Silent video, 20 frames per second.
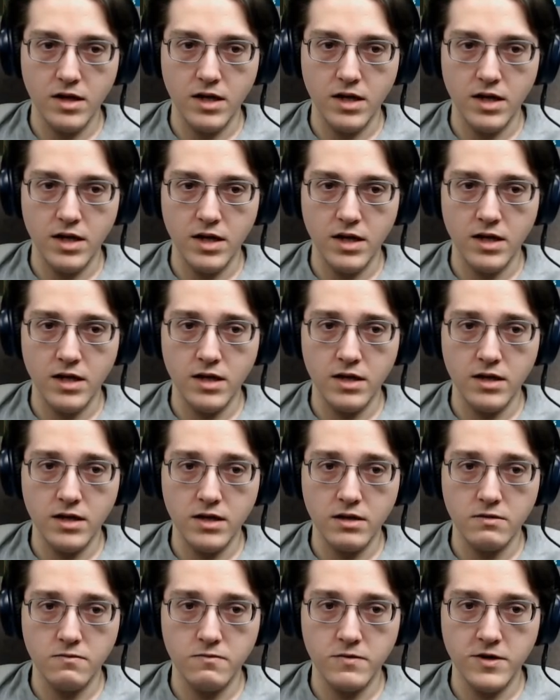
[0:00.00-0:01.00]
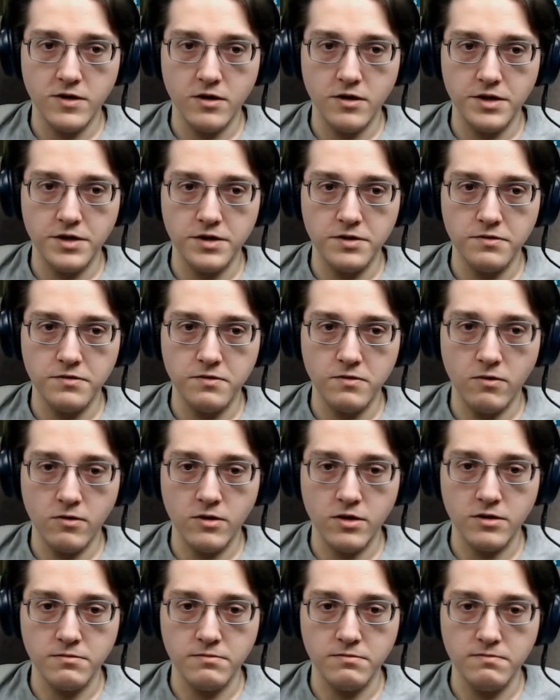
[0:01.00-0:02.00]
Uh, where are you?
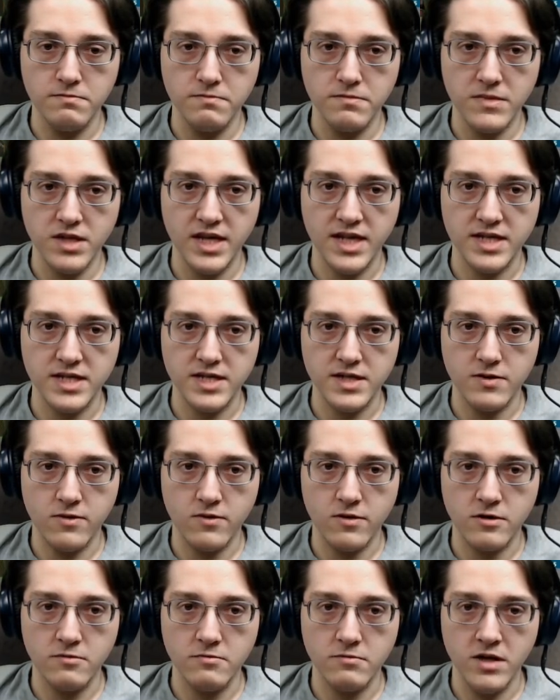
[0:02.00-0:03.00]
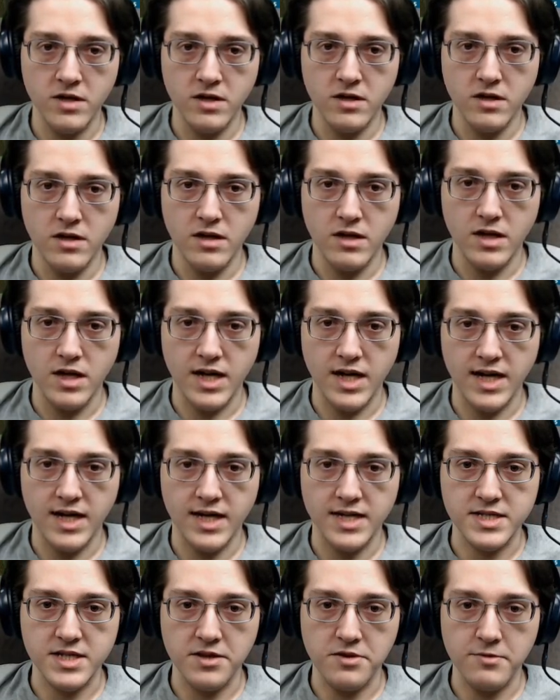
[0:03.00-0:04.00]
Aurum. Yes, Aurum.
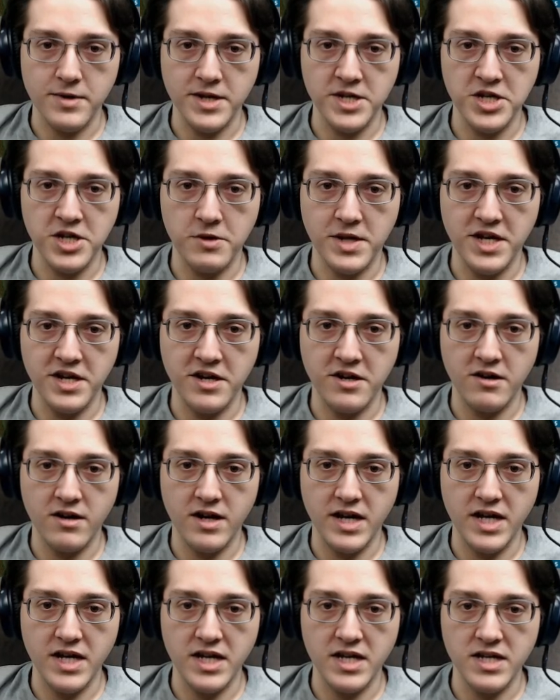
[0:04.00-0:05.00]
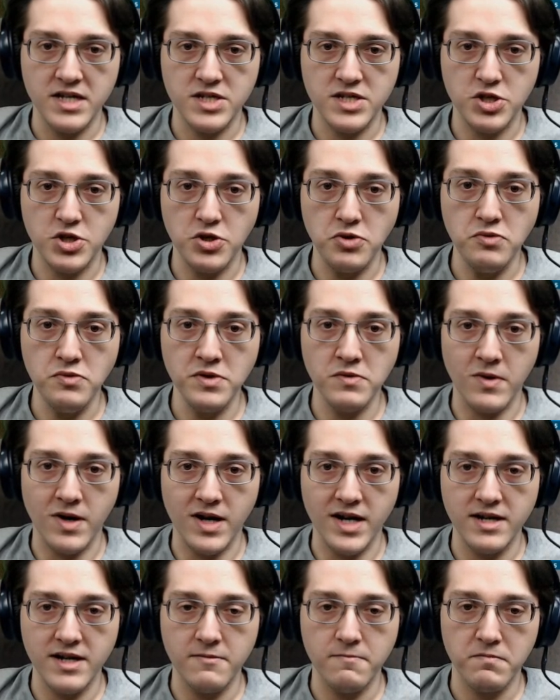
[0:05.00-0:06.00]
Uh, so the ratio here is two to
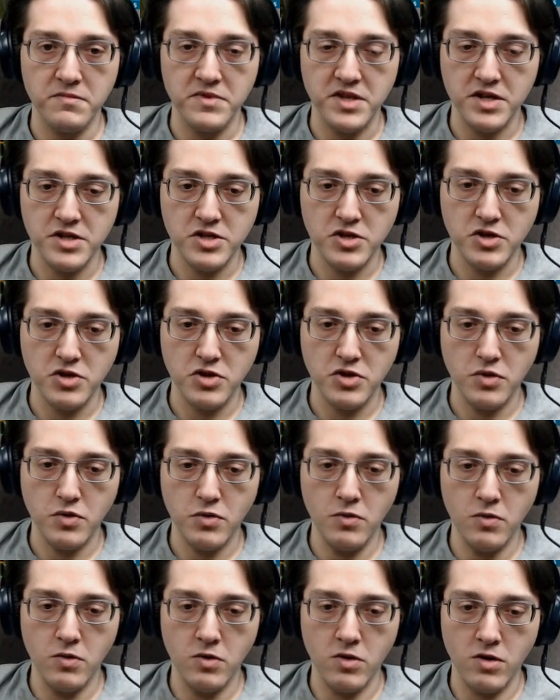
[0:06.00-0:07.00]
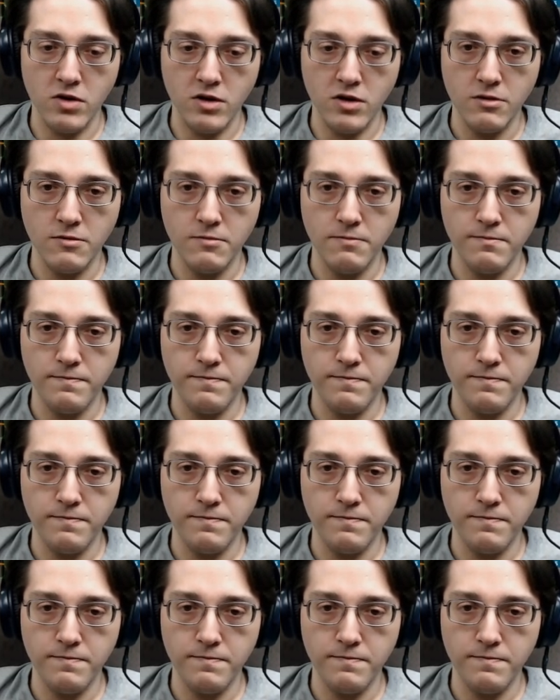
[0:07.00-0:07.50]
one. Cool.